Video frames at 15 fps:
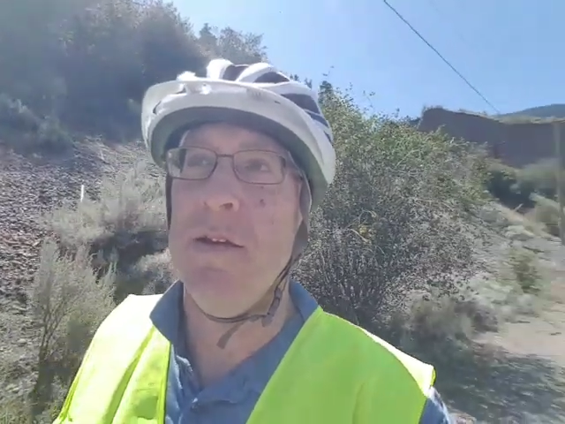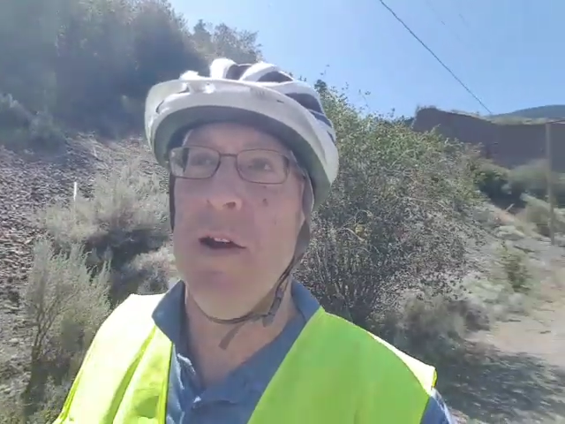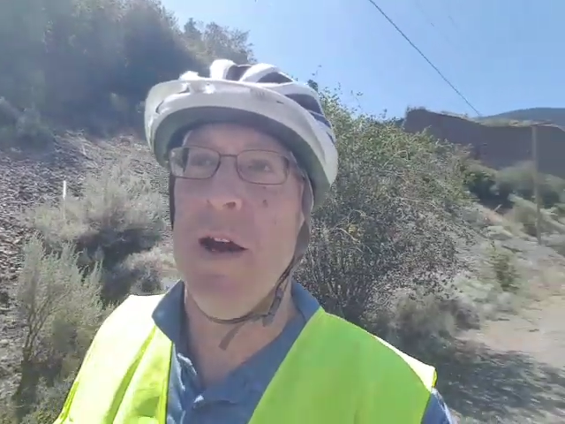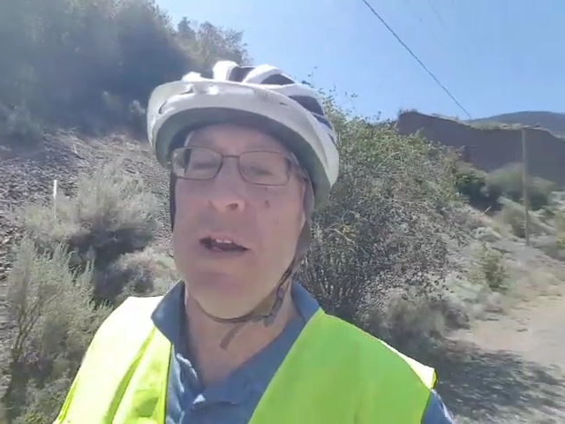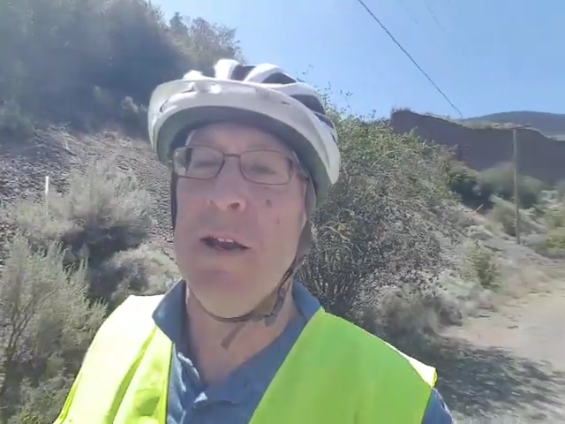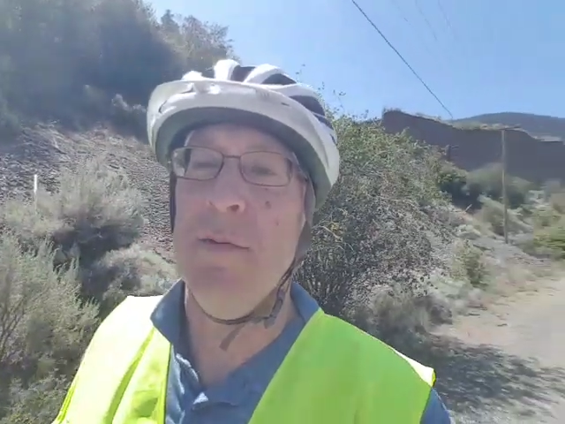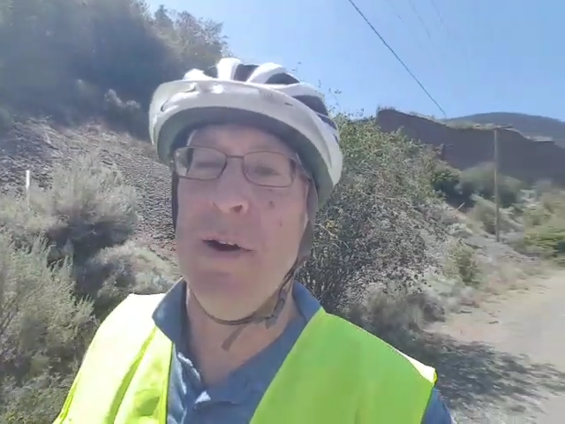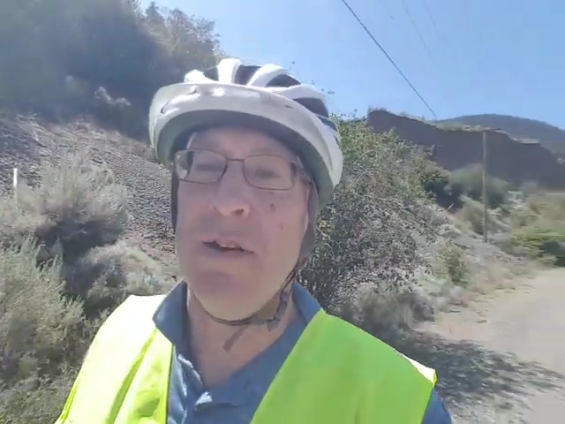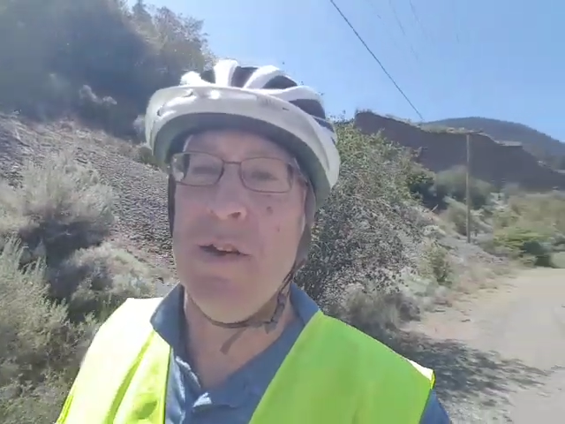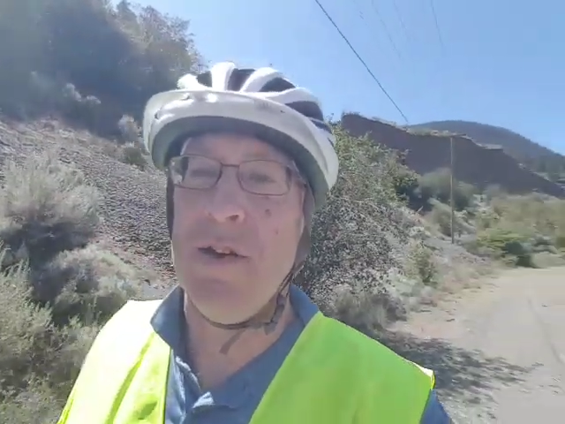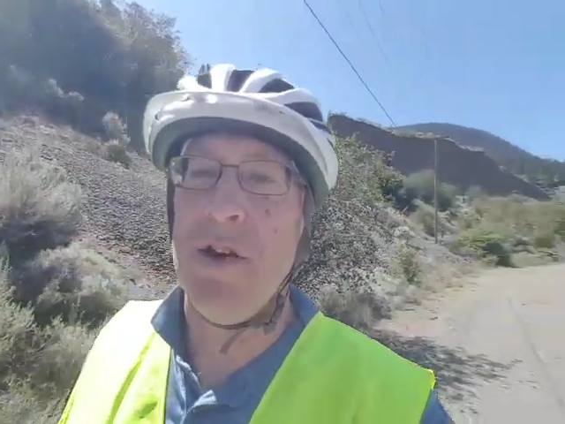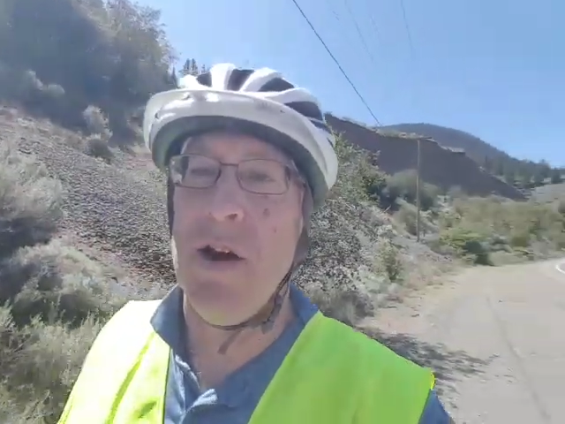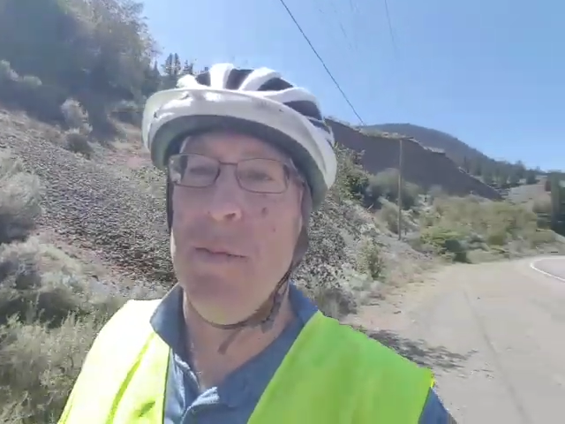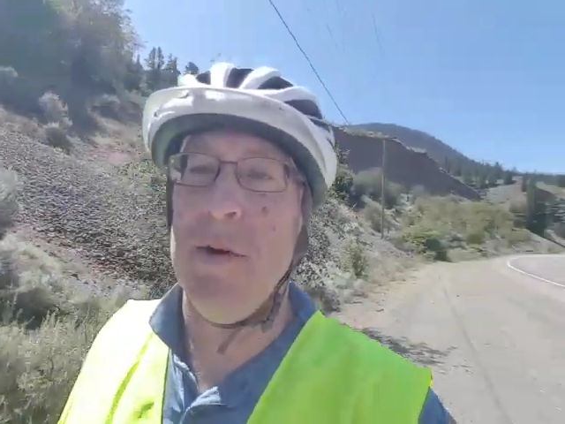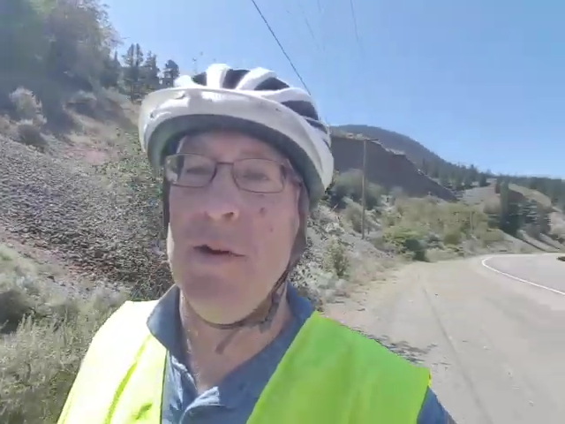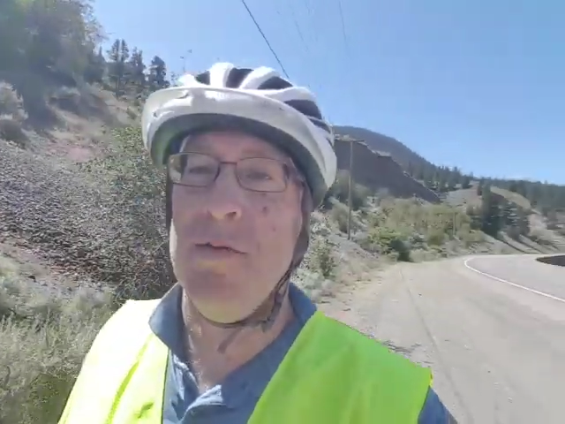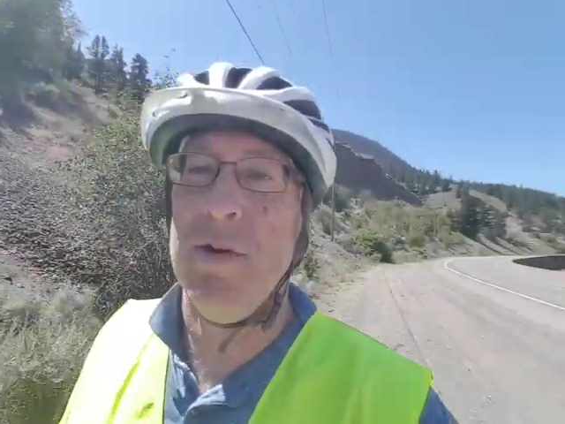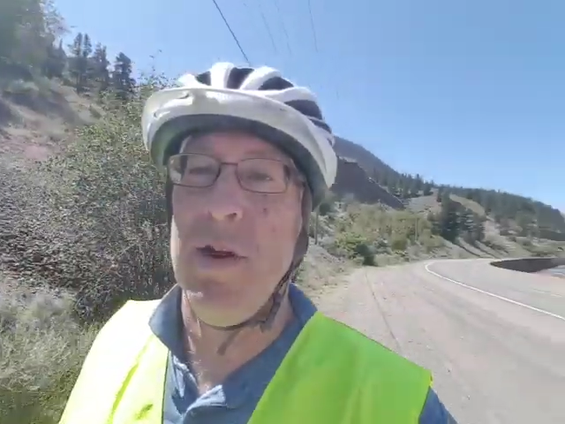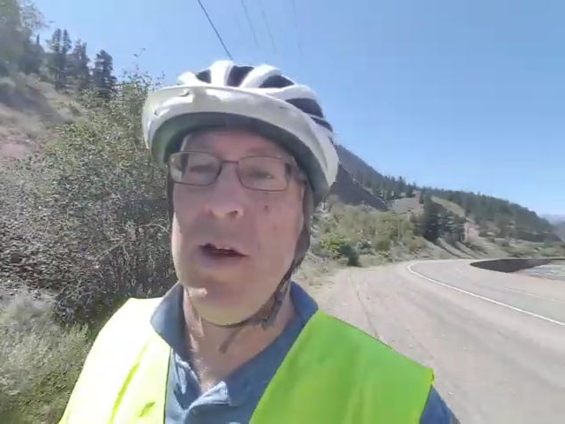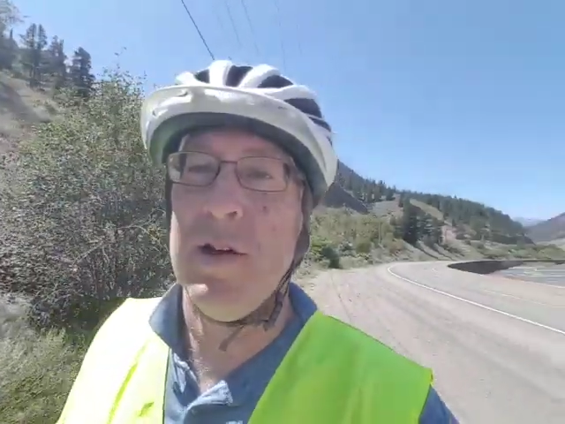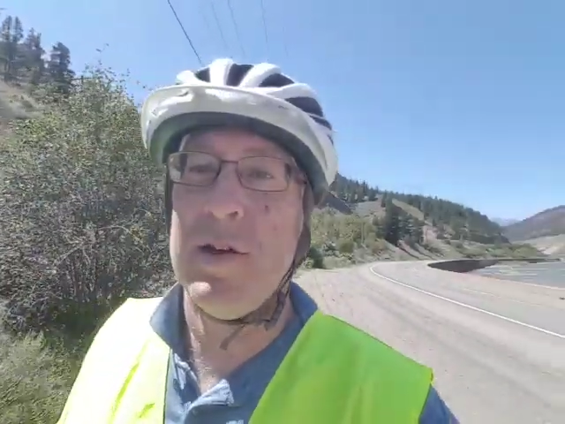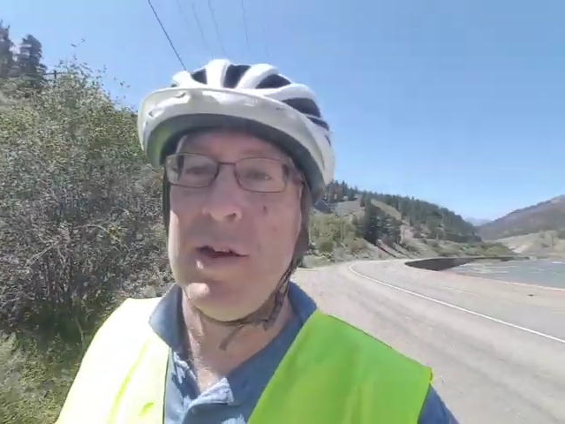I didn't reach a terminal
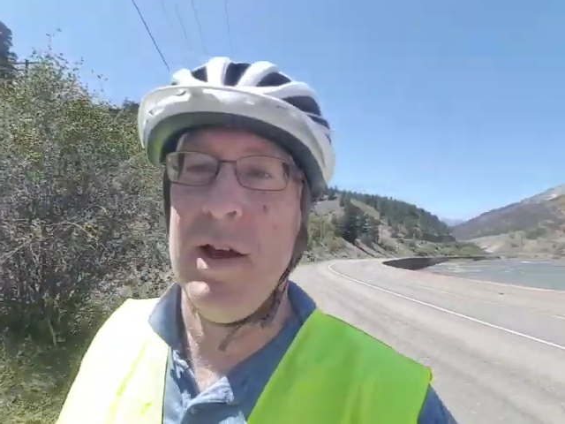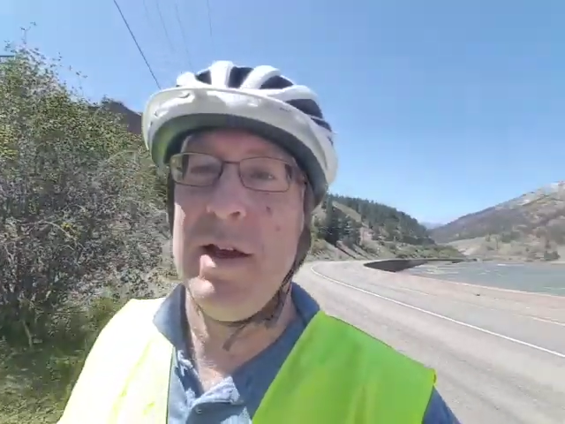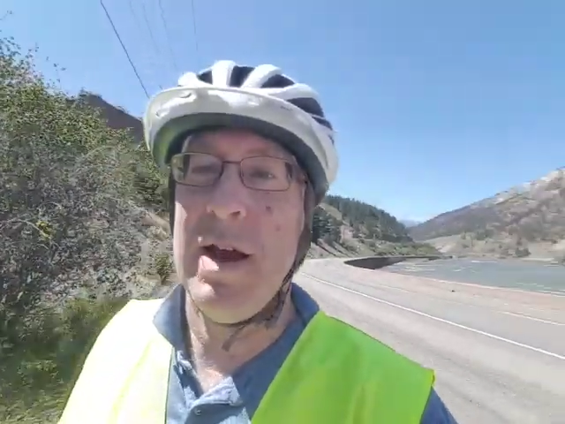velocity.